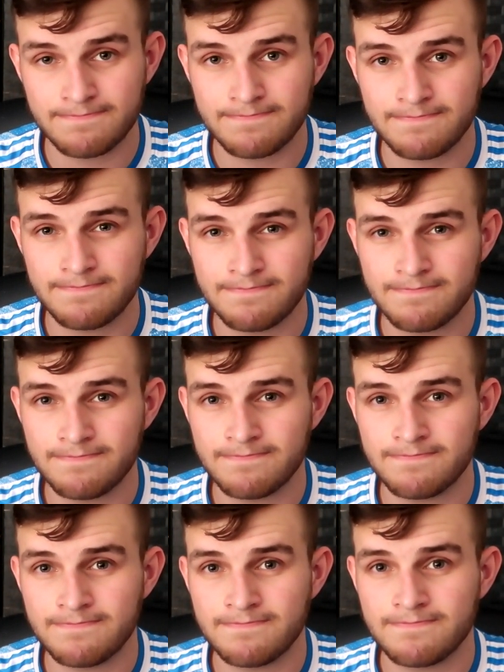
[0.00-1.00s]

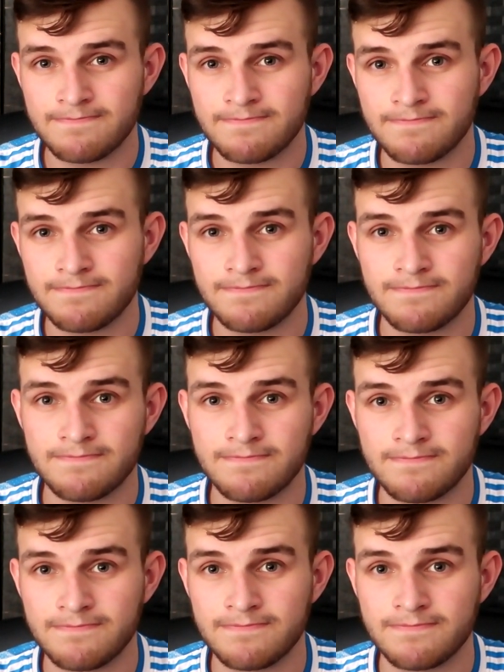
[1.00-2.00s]

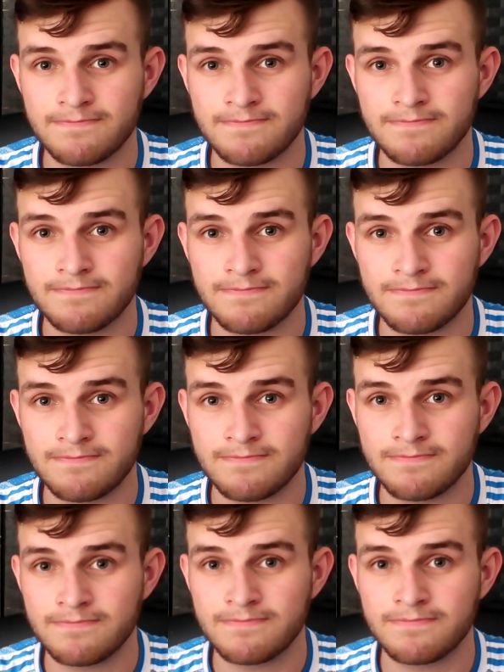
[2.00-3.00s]

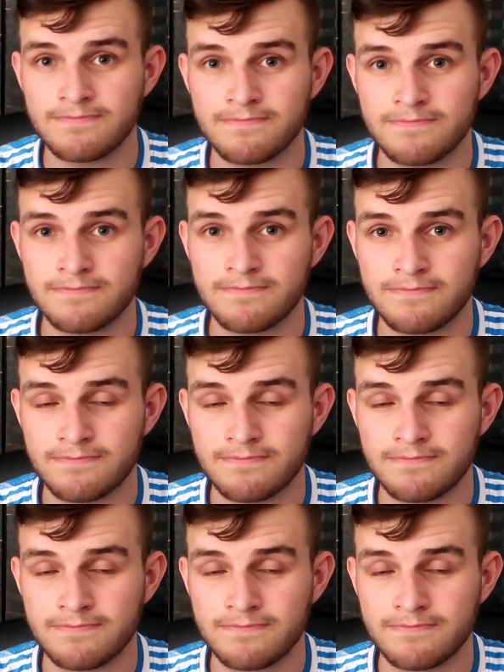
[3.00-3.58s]
[no speech]